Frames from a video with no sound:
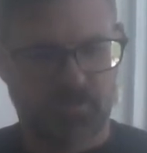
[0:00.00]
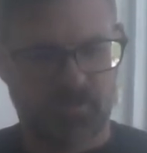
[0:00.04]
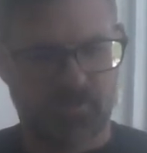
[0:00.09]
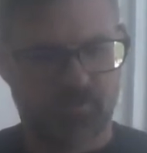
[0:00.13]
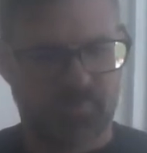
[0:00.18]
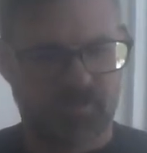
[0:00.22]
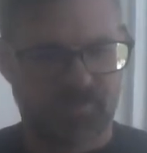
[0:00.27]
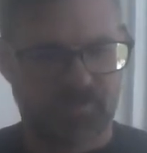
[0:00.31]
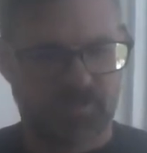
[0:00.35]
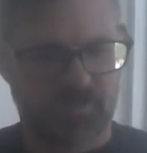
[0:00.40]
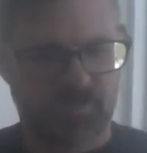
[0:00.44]
in
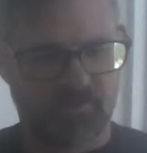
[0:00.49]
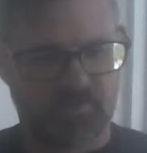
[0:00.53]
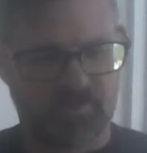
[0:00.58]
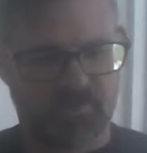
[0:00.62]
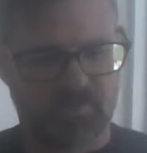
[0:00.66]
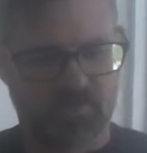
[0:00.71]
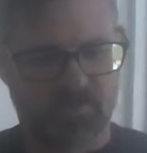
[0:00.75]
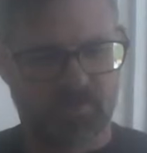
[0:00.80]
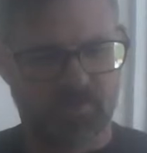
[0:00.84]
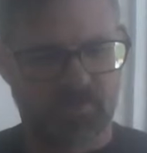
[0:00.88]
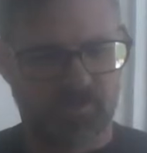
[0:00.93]

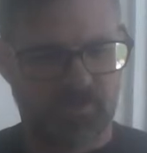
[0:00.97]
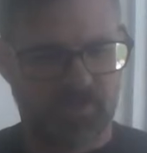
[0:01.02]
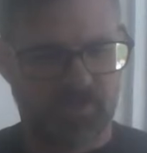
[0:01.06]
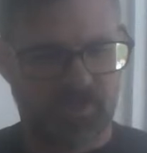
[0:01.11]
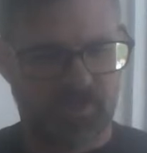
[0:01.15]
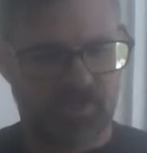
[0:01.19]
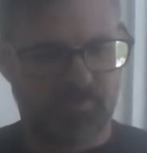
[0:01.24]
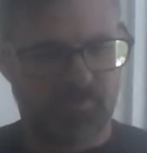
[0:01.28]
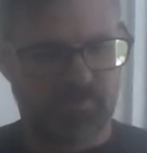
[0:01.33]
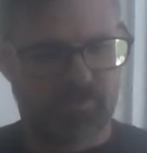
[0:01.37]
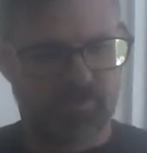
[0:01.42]
position,
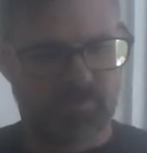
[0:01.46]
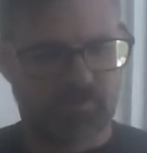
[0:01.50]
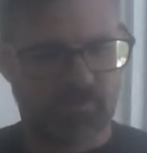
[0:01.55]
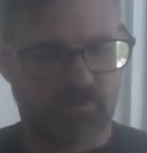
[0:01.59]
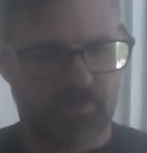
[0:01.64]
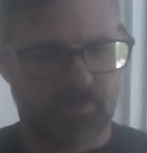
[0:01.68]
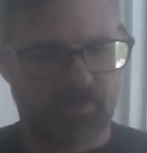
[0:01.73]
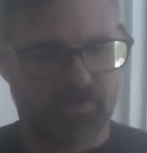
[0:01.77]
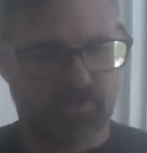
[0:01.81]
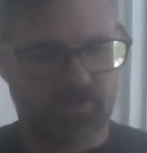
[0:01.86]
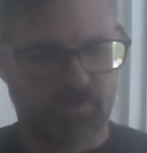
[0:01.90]
and position
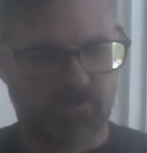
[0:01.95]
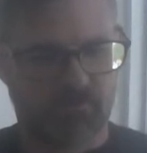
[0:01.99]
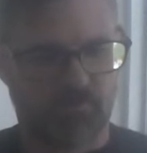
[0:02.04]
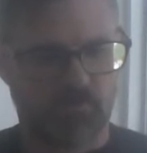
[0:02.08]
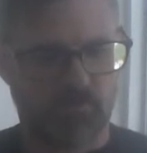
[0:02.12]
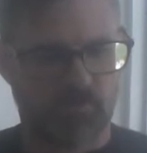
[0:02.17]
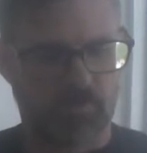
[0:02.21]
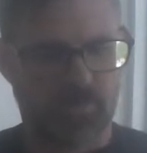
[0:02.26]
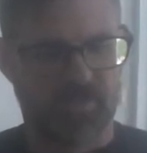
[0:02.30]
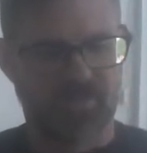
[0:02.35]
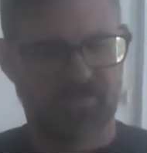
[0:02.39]
location of
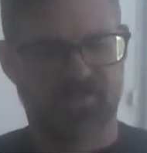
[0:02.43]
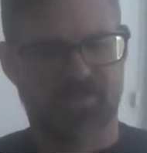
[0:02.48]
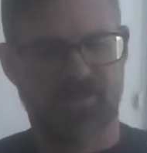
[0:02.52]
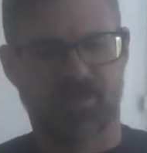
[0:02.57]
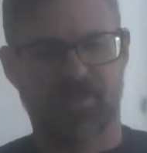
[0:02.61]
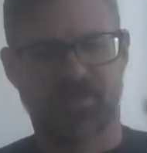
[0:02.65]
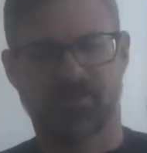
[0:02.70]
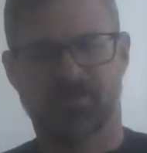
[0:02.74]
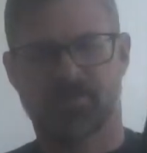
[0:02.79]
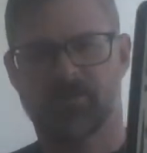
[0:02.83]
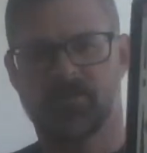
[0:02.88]
4 line
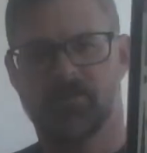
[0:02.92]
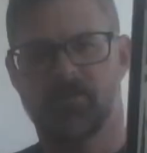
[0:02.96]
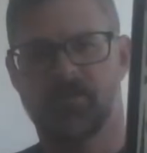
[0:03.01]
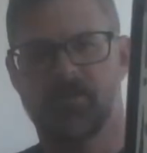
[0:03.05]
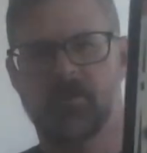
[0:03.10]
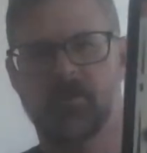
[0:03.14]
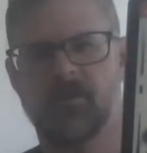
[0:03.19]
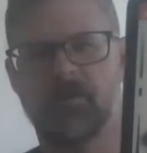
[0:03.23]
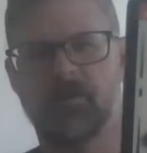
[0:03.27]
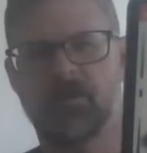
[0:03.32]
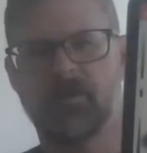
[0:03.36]
settings.
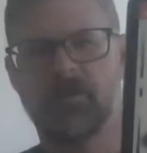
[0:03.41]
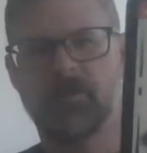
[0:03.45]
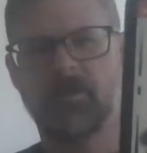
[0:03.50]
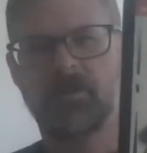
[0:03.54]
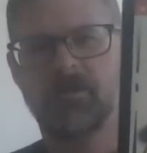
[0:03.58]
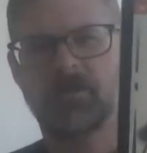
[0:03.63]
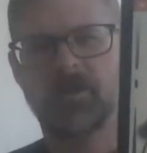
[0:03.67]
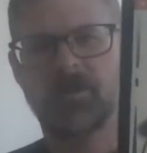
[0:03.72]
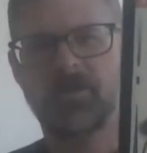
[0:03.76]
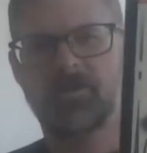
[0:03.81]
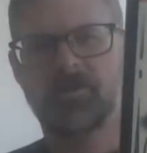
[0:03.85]

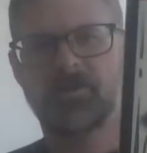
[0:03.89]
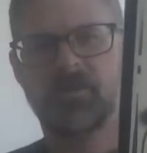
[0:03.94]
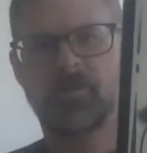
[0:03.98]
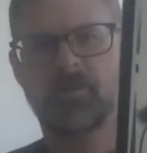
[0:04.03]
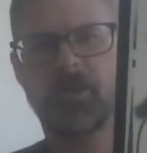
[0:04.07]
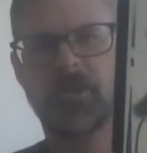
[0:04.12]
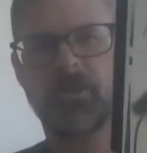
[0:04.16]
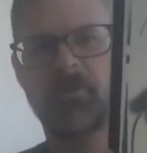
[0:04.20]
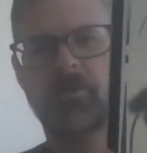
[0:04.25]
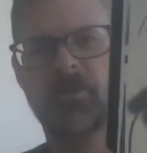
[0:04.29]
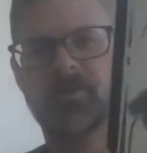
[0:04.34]
Okay, done
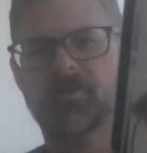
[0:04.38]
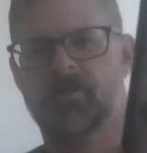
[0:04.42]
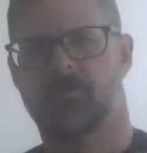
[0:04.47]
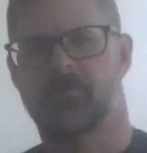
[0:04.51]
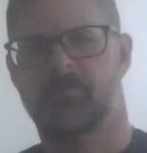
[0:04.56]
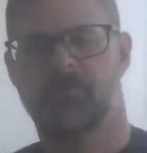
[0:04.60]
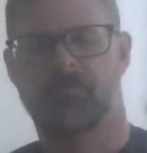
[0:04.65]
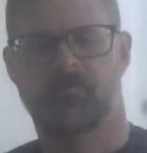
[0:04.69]
by equation.